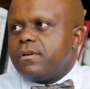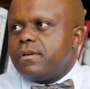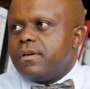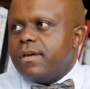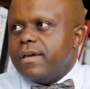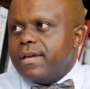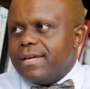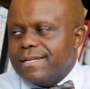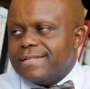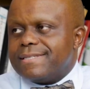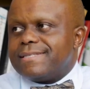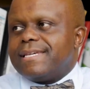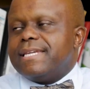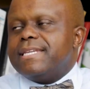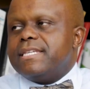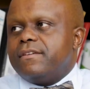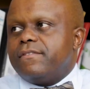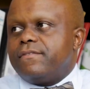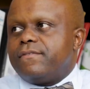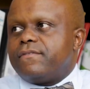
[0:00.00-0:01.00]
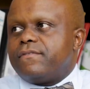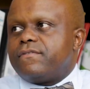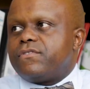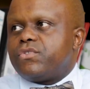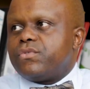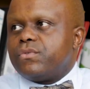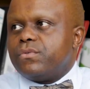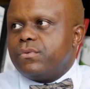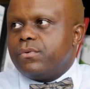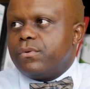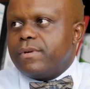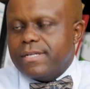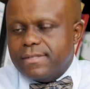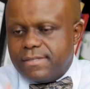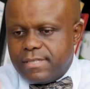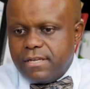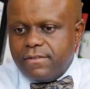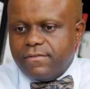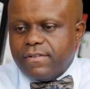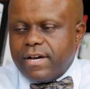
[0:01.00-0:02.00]
incentive to
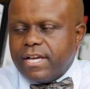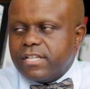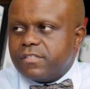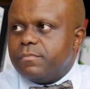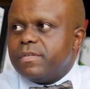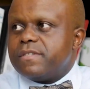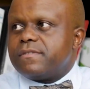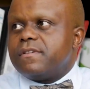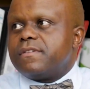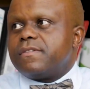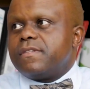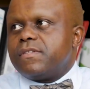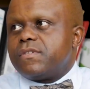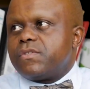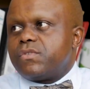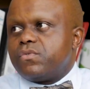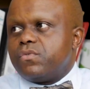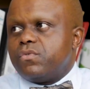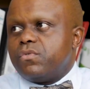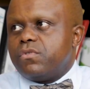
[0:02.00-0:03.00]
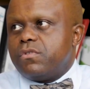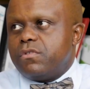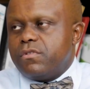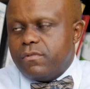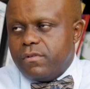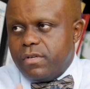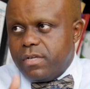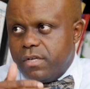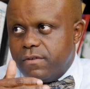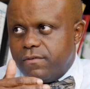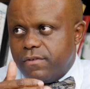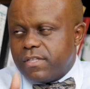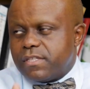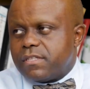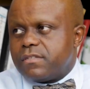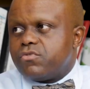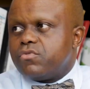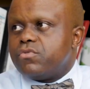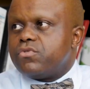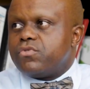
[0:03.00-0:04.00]
incentivize businesses to invest
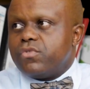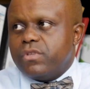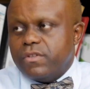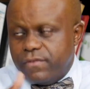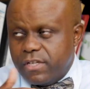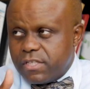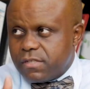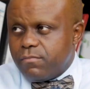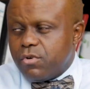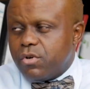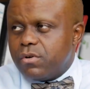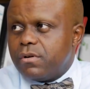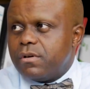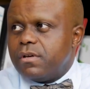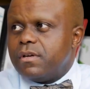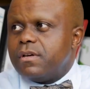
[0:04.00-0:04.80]
more,